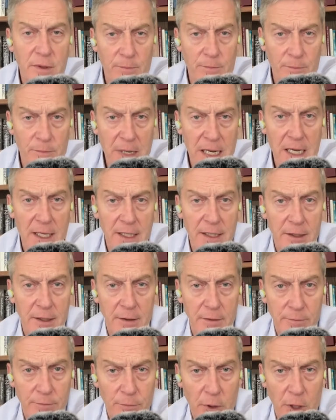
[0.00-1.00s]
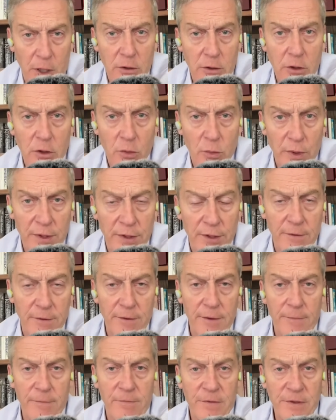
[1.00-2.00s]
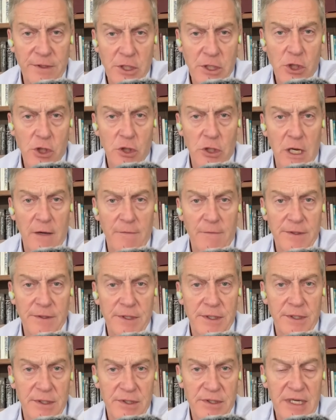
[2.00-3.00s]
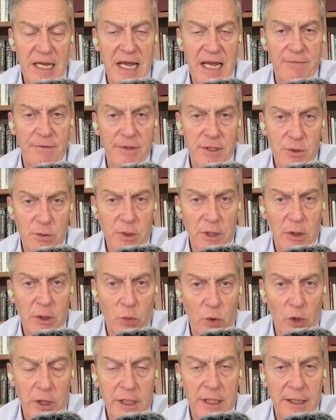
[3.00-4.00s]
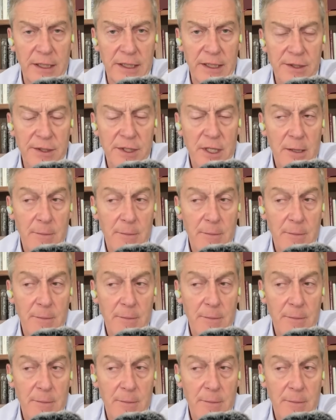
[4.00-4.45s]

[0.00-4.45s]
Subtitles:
partner with the physician office and the staff that's really working this.